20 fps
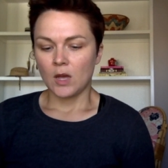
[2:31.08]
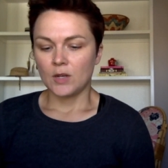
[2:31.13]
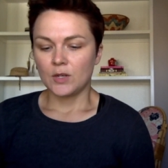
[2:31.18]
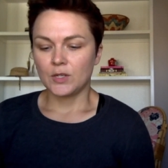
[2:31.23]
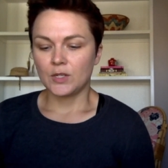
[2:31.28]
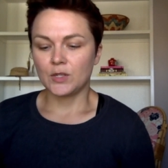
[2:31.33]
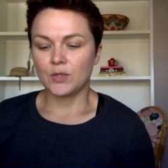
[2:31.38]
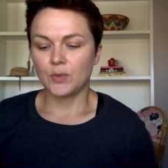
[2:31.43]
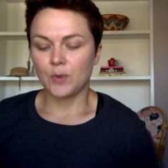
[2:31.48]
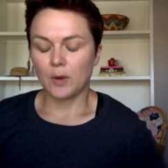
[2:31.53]

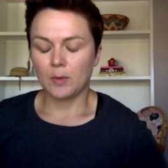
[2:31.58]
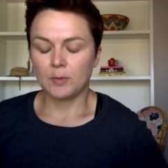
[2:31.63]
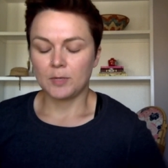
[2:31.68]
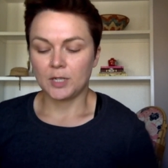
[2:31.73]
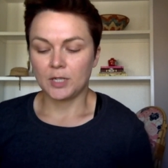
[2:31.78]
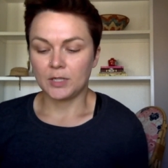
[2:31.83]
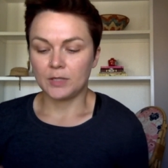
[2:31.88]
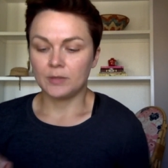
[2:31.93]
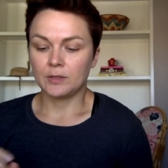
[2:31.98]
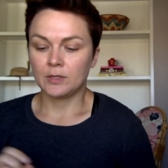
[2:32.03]

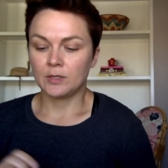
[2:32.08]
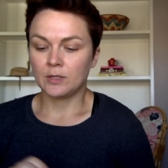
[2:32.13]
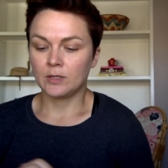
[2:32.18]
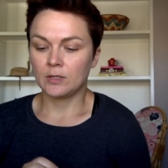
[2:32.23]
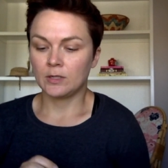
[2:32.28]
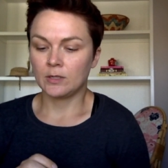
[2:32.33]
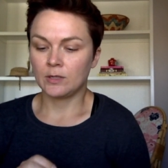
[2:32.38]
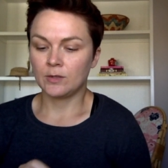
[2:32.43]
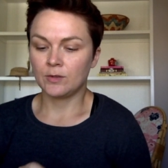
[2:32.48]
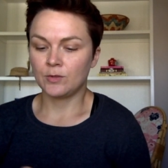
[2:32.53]
Disruption,
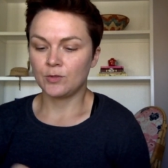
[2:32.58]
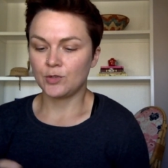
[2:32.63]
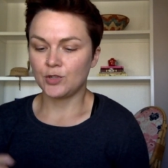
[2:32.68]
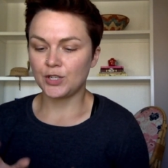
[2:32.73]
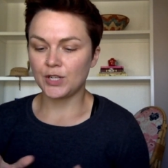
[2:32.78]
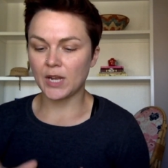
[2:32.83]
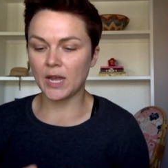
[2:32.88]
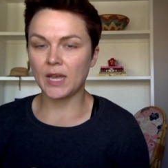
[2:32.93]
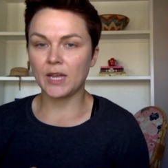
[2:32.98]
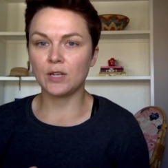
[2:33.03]

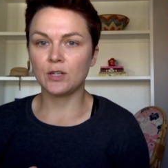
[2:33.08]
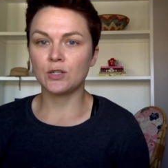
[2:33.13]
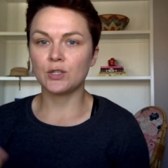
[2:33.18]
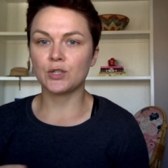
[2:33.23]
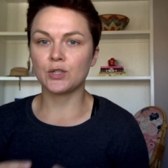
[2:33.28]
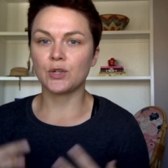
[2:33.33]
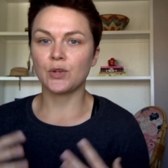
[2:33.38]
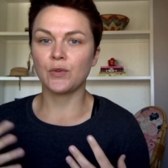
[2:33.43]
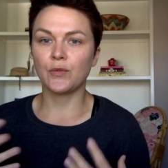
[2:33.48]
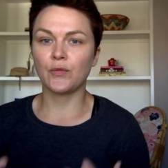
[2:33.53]

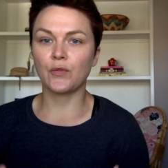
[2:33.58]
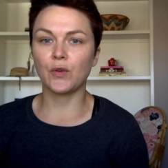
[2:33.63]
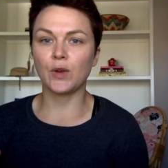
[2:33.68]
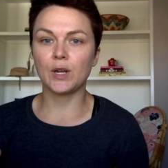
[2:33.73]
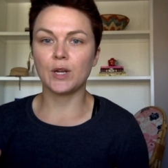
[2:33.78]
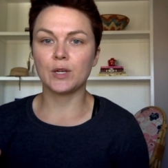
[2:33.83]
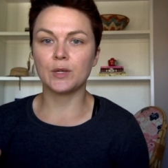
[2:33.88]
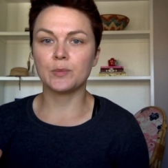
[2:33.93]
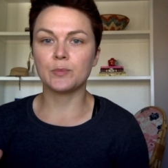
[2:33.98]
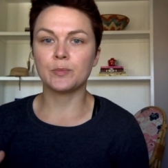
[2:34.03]
change,
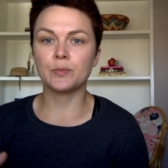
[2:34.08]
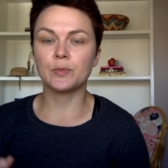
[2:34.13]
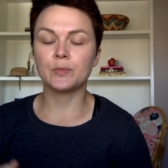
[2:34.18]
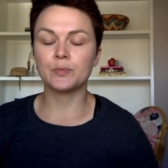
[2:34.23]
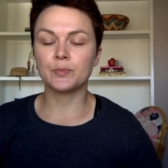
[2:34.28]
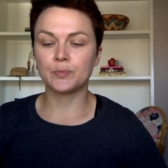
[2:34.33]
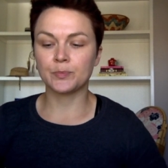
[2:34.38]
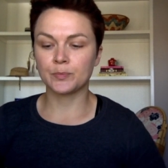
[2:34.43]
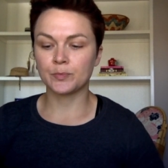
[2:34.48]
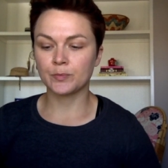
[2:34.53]
freedom.
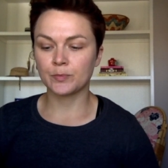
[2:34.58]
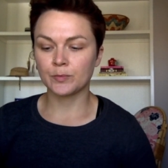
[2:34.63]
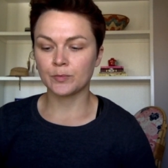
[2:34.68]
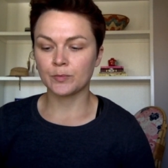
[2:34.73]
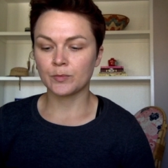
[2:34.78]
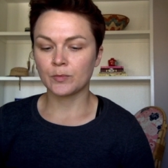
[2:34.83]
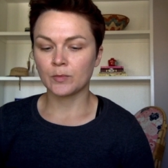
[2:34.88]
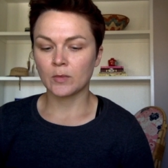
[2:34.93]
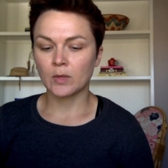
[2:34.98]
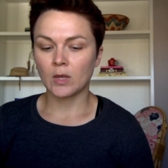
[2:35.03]

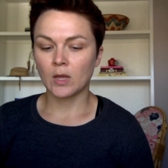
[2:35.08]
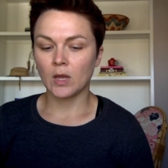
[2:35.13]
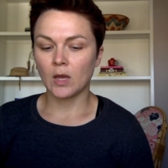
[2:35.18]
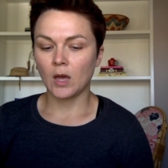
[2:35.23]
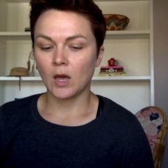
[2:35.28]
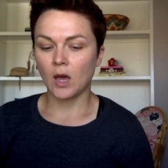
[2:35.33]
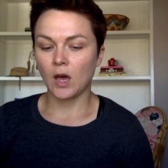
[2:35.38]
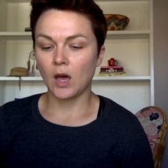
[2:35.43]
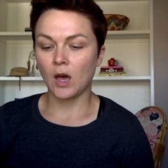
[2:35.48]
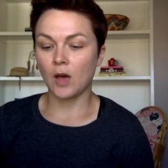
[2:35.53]

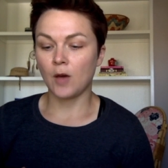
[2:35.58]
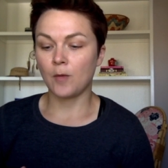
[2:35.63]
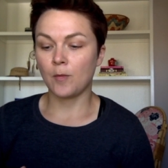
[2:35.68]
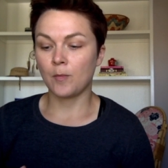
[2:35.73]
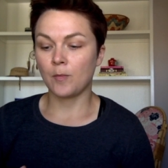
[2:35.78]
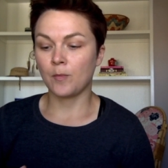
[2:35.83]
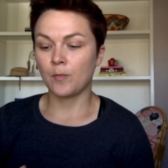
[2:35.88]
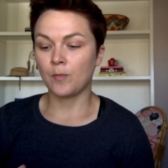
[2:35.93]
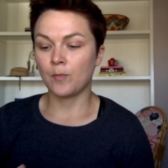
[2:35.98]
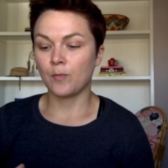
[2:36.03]
But
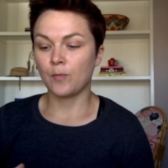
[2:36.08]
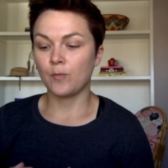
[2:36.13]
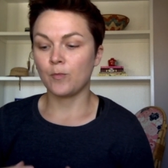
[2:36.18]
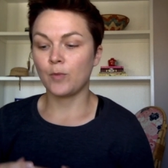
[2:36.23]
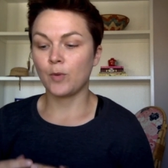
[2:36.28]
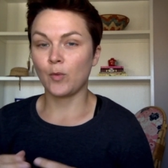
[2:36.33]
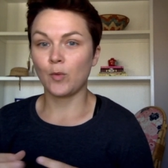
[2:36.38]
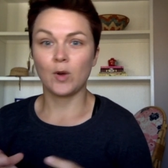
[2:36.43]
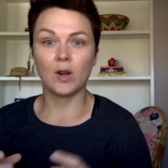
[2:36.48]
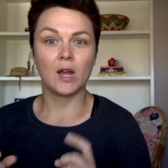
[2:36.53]

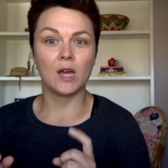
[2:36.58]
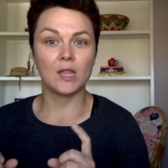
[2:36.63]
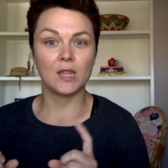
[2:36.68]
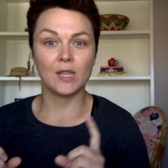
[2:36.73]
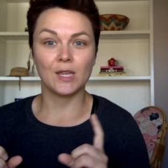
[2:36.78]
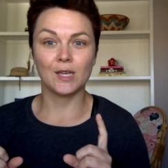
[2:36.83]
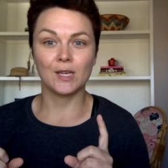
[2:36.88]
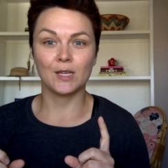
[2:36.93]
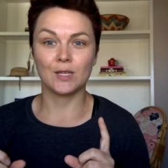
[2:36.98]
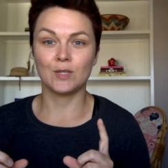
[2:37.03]
what I
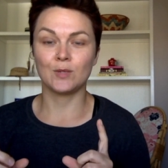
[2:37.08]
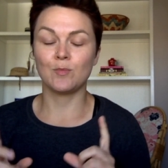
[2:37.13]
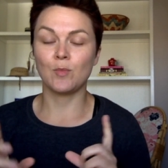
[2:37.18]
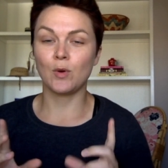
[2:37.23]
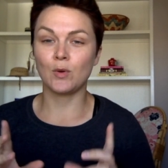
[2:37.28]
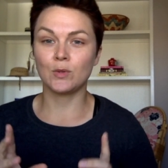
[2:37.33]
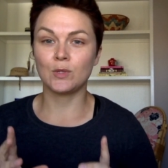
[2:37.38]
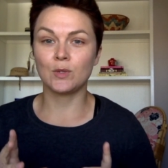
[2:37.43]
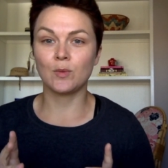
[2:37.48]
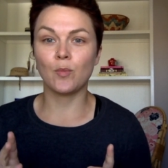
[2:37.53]
think is
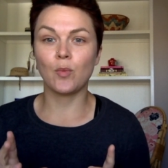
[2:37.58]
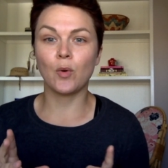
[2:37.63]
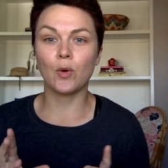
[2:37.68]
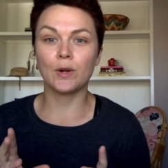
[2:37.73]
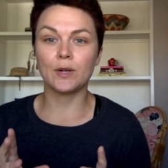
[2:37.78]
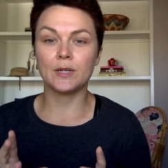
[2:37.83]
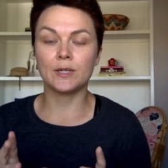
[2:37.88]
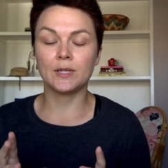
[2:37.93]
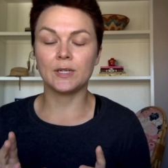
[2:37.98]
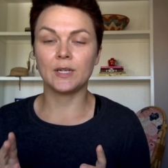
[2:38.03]
most
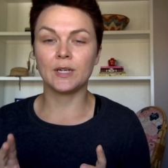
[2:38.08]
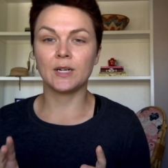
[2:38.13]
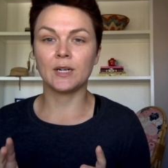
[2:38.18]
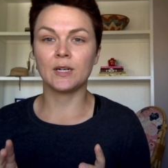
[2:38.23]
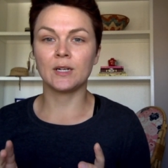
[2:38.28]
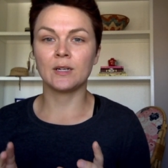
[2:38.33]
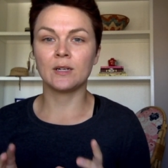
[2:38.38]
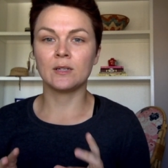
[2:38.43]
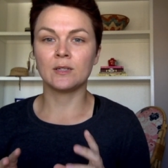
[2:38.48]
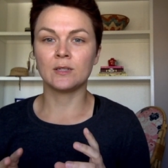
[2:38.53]
important
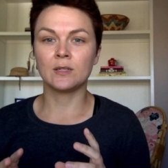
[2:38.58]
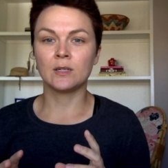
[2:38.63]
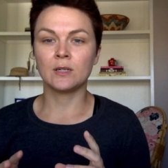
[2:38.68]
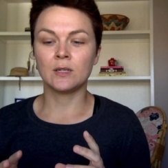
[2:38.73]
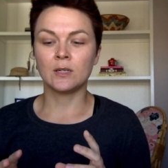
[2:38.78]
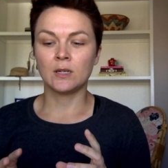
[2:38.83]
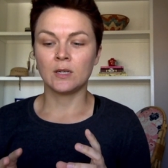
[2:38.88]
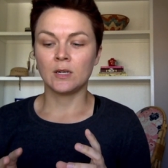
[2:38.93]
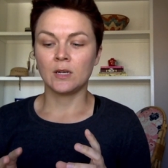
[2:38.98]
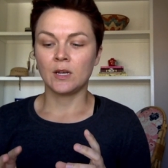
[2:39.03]
here,
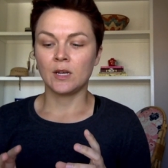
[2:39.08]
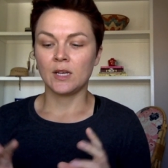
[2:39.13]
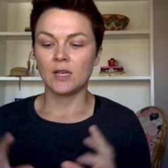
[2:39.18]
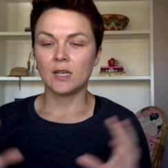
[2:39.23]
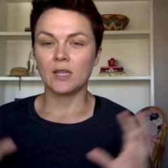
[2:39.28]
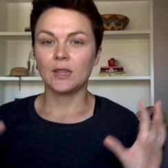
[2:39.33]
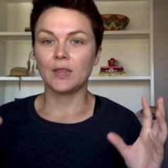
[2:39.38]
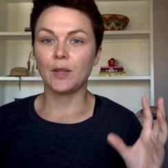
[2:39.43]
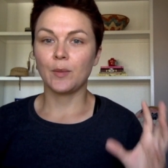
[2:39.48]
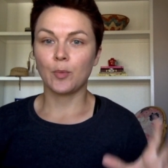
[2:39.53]

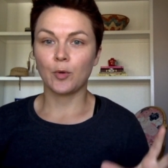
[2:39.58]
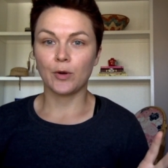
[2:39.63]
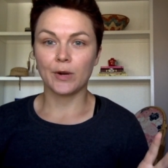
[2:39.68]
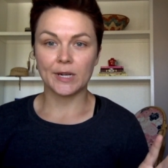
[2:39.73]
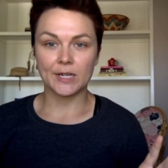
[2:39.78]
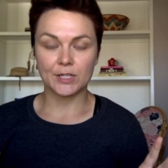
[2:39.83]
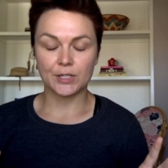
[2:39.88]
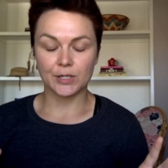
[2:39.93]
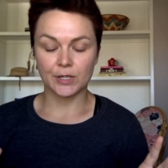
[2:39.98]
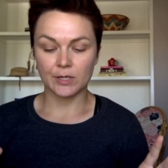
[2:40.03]

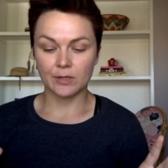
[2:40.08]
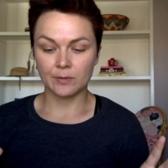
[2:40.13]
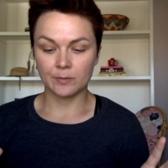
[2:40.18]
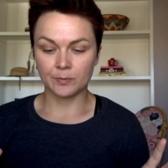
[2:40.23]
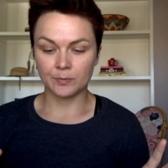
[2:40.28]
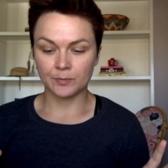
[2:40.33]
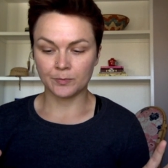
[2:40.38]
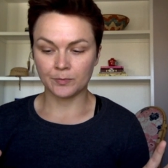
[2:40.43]
liberation.